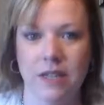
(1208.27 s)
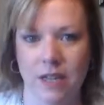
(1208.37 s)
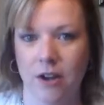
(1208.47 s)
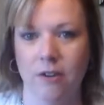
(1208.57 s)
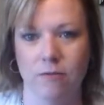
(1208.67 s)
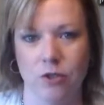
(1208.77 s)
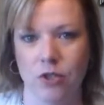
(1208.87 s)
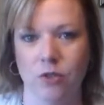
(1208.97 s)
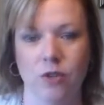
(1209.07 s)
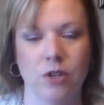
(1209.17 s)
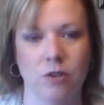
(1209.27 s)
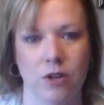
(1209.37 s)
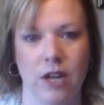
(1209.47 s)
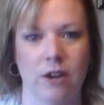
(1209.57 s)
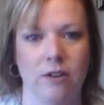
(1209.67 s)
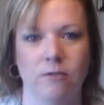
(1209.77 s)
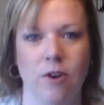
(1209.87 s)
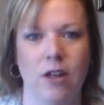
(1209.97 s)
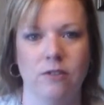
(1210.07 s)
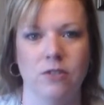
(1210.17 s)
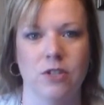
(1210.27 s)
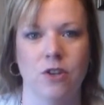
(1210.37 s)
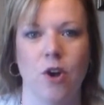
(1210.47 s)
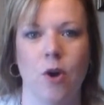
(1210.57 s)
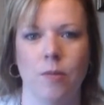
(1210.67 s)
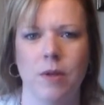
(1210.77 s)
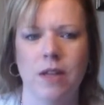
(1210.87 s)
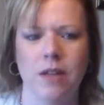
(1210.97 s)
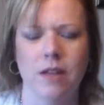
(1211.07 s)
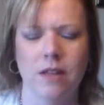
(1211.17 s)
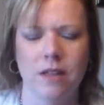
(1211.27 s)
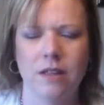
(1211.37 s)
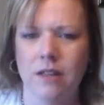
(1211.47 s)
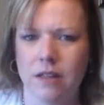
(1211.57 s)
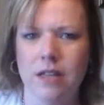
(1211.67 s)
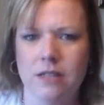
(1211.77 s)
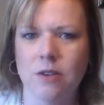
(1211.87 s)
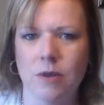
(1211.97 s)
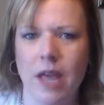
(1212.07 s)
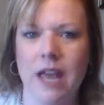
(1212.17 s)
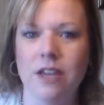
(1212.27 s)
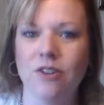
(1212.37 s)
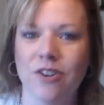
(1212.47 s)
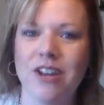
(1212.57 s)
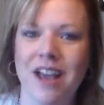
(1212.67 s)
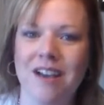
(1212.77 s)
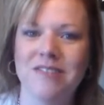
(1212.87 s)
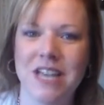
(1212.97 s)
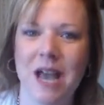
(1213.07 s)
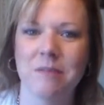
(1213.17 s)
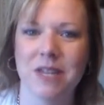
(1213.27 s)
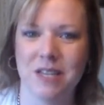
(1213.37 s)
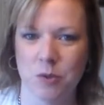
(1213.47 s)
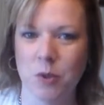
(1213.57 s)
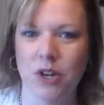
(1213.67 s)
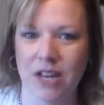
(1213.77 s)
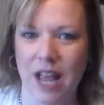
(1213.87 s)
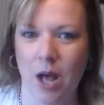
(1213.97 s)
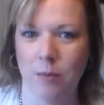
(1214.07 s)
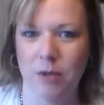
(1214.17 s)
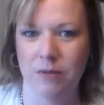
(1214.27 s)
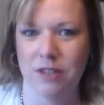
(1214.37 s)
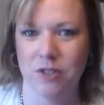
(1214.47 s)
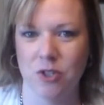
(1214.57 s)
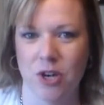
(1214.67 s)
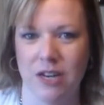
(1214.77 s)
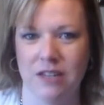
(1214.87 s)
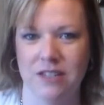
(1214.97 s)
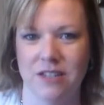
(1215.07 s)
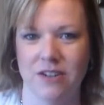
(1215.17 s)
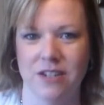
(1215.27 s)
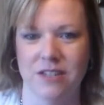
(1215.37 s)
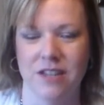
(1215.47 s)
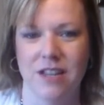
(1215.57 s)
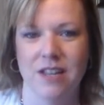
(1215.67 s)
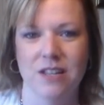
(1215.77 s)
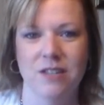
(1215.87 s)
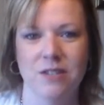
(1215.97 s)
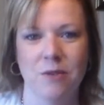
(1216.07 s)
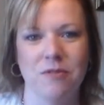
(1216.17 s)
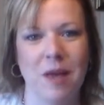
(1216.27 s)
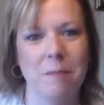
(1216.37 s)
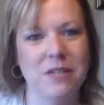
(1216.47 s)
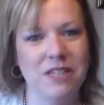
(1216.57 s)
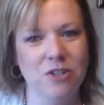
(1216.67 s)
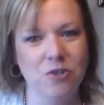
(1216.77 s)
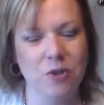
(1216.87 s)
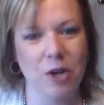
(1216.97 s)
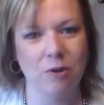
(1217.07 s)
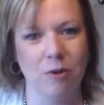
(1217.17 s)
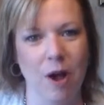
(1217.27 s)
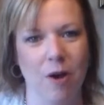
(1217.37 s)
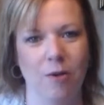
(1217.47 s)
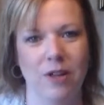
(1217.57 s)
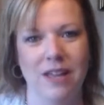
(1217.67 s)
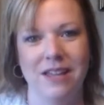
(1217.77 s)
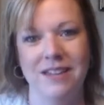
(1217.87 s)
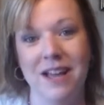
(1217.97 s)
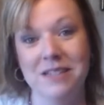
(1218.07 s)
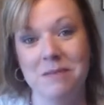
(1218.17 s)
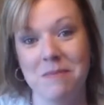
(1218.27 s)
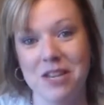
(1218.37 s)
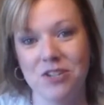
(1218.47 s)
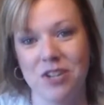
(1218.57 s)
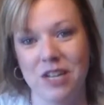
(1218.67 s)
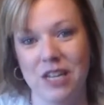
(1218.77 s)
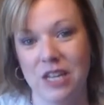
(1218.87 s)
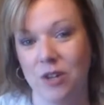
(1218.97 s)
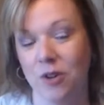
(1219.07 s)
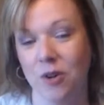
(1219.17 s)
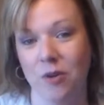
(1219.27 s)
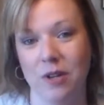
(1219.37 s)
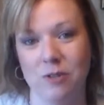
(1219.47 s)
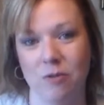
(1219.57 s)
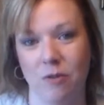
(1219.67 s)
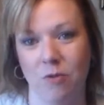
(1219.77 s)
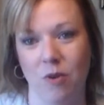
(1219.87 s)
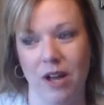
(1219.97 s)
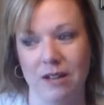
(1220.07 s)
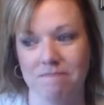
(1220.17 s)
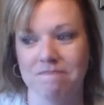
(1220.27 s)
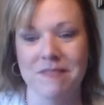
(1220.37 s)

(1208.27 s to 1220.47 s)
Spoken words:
and caring for children or caring for others in your home. It's okay, you're going to have time because we're going to help you with this training series. So that potential can grow. Not to mention, you're going to have won